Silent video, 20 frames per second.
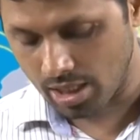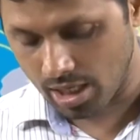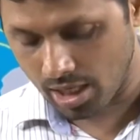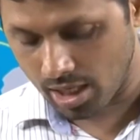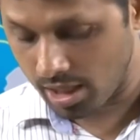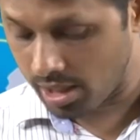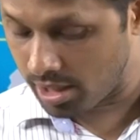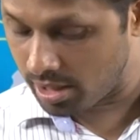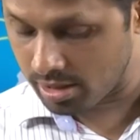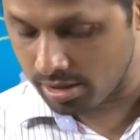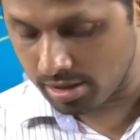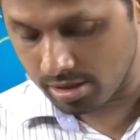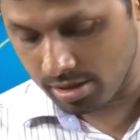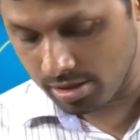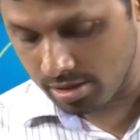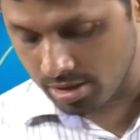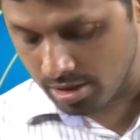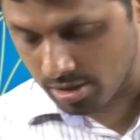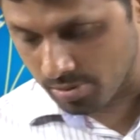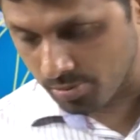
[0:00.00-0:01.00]
are
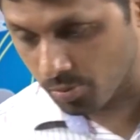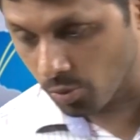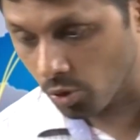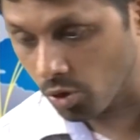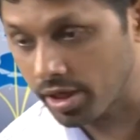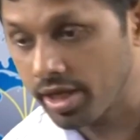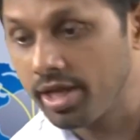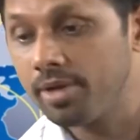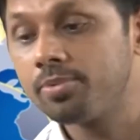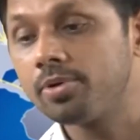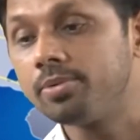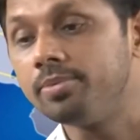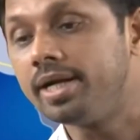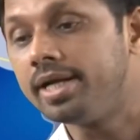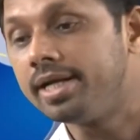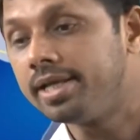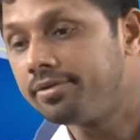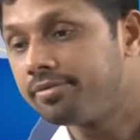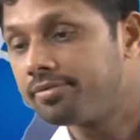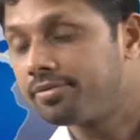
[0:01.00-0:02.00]
more
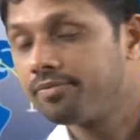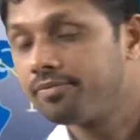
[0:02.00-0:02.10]
informative.